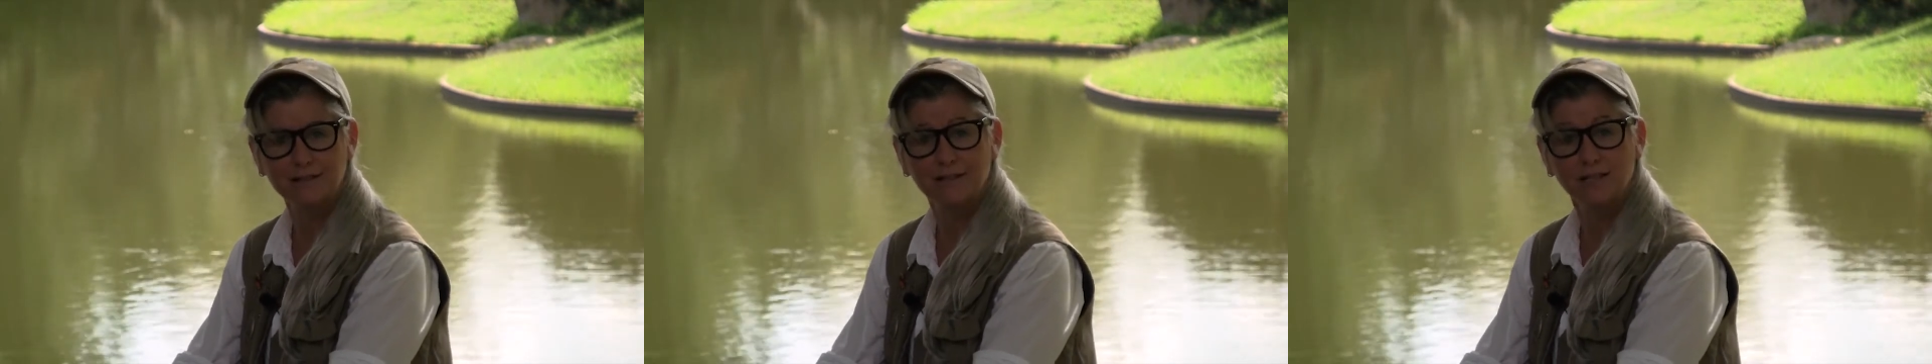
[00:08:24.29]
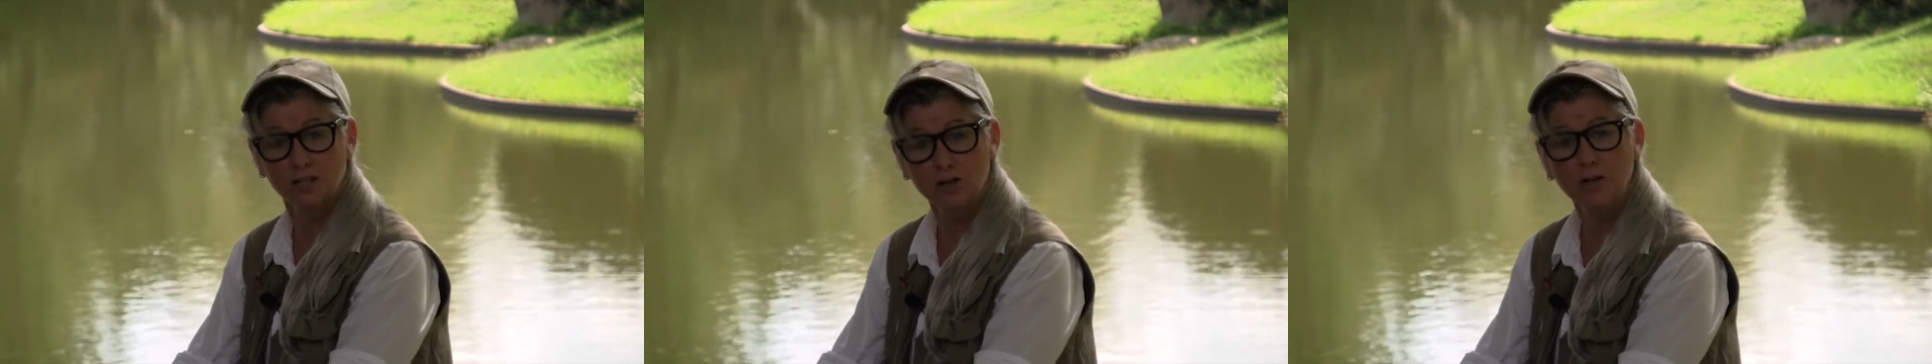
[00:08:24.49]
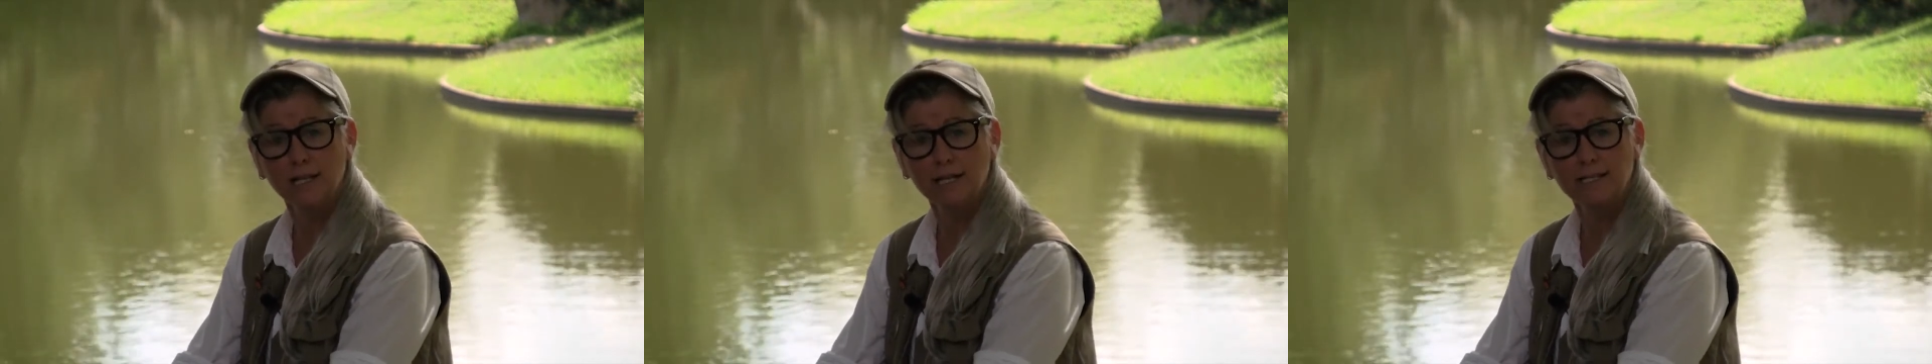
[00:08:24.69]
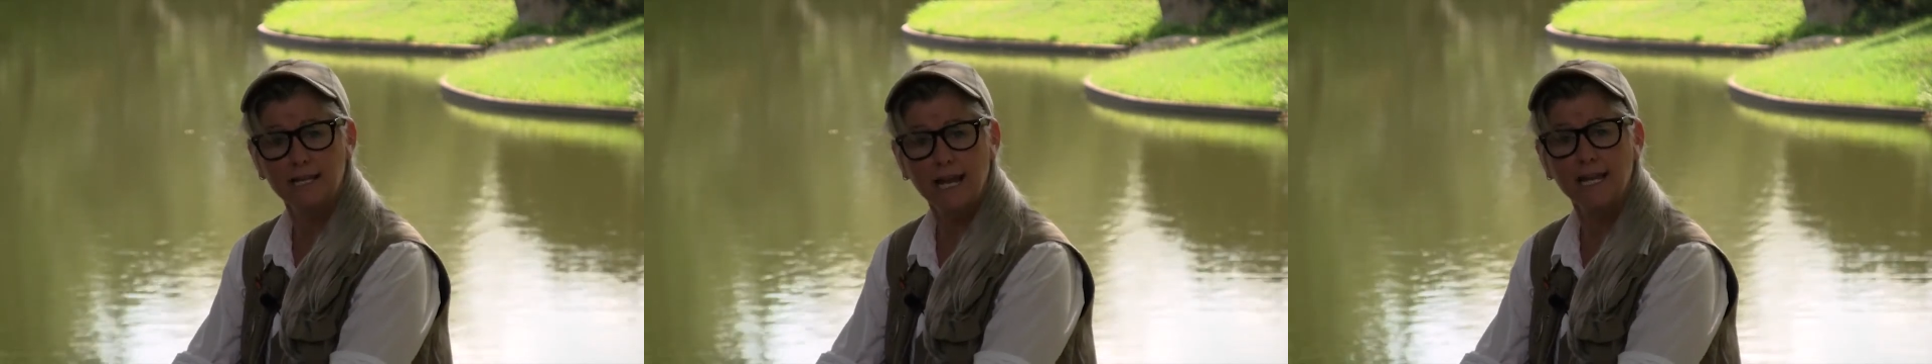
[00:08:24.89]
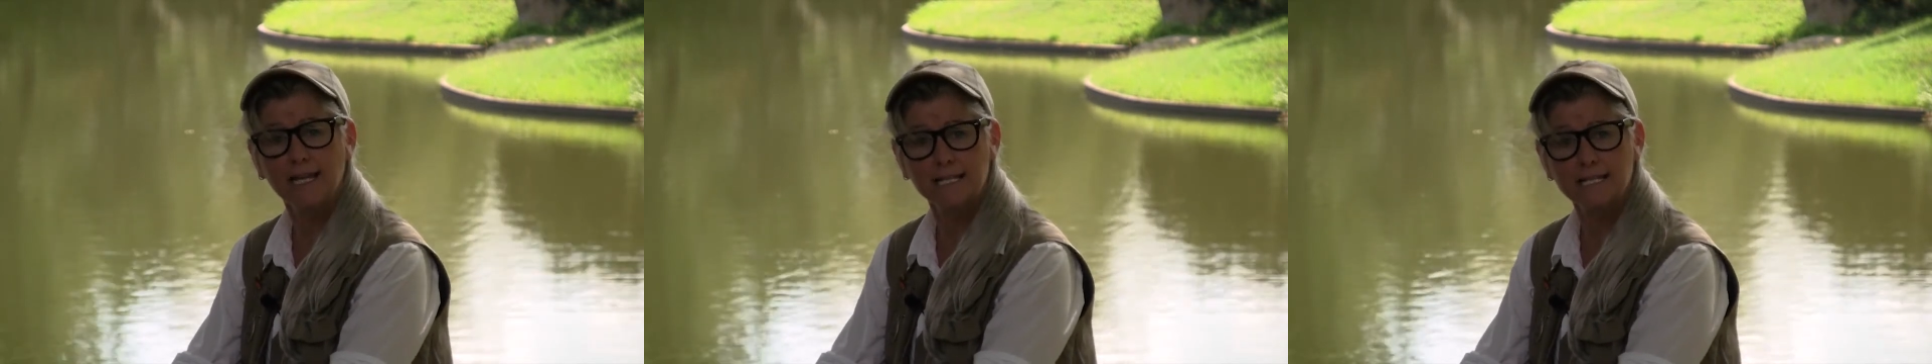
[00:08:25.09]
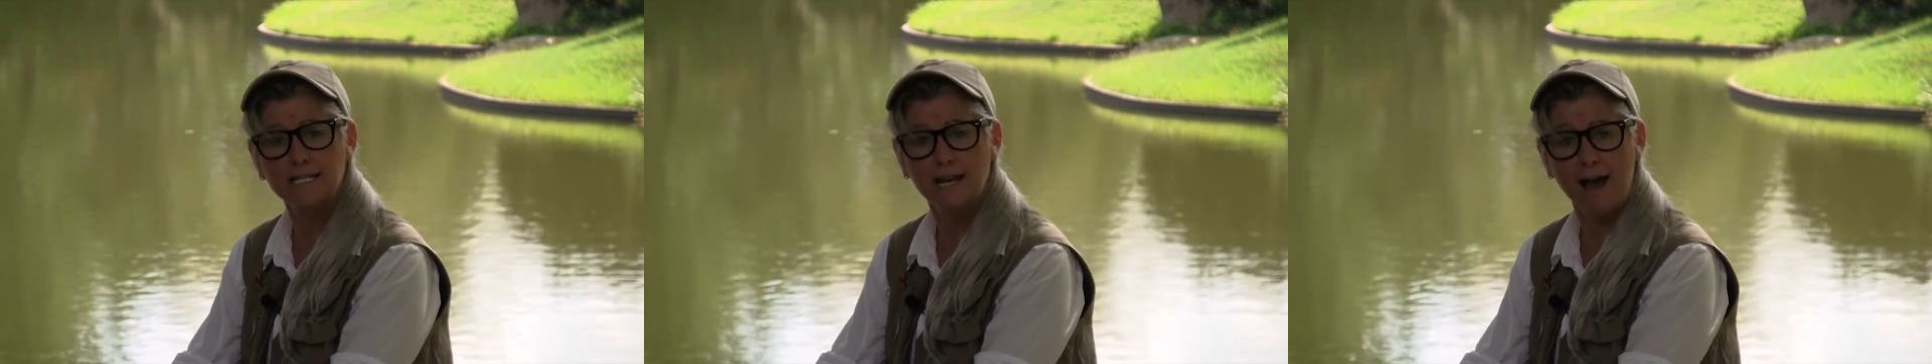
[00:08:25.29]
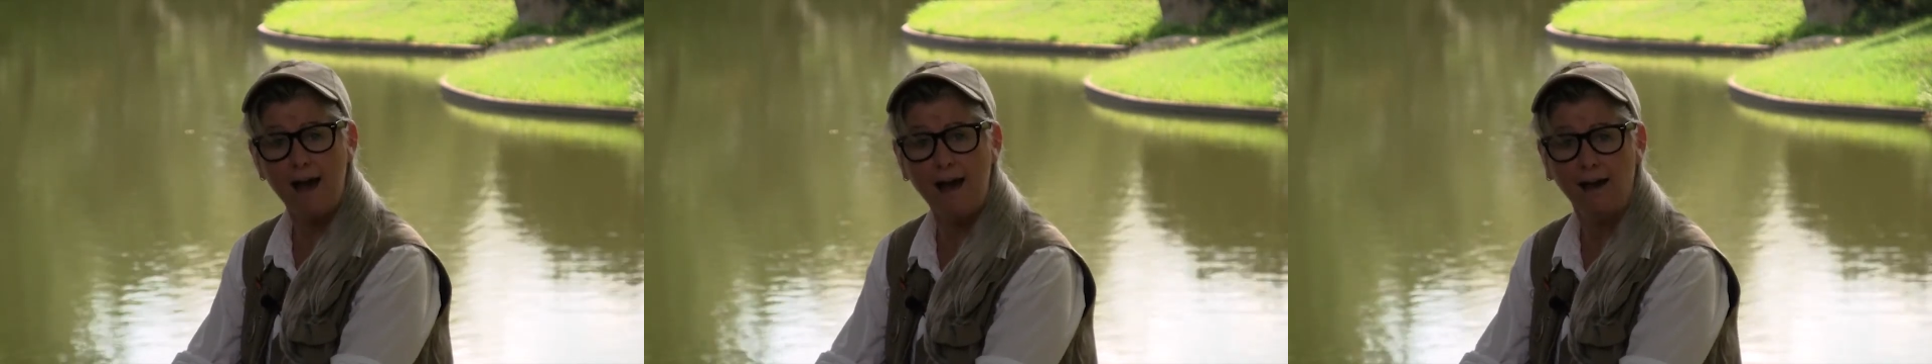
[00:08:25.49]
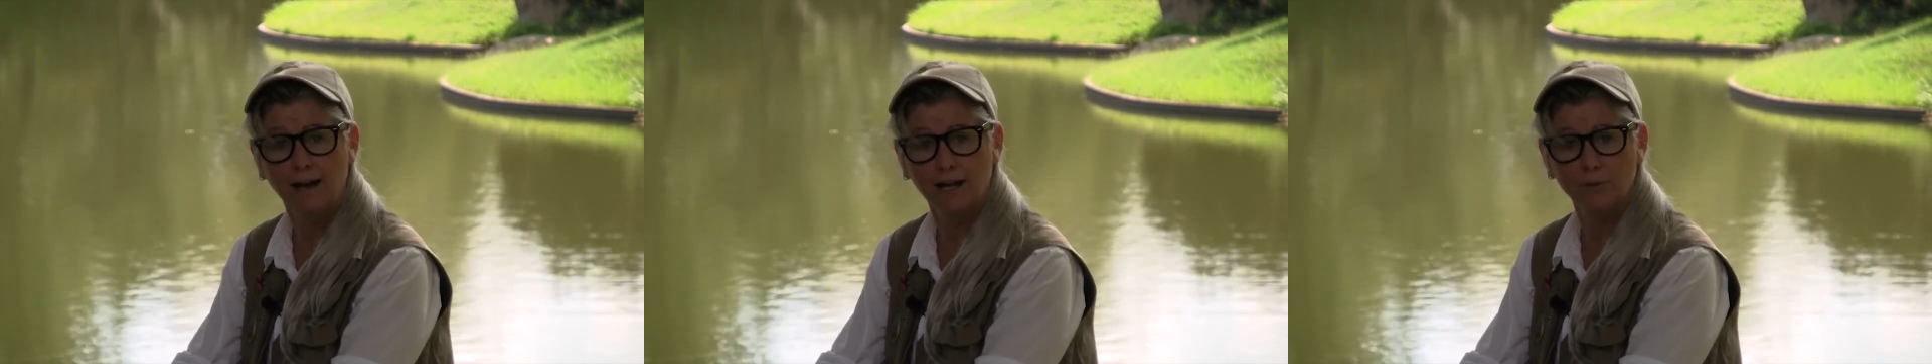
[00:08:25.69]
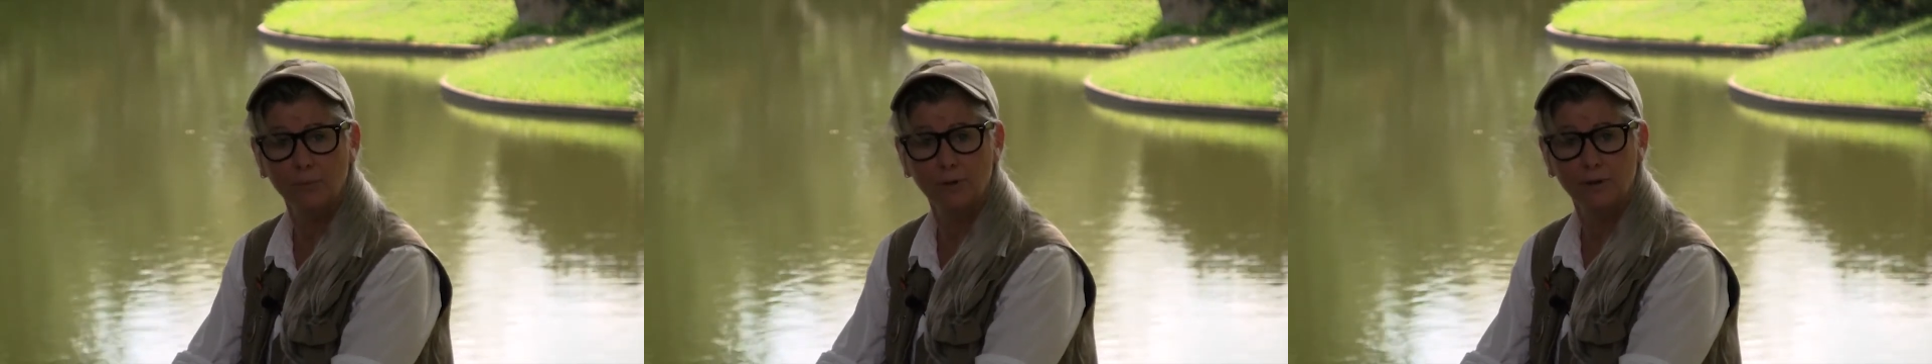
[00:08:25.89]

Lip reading: Learning takes time.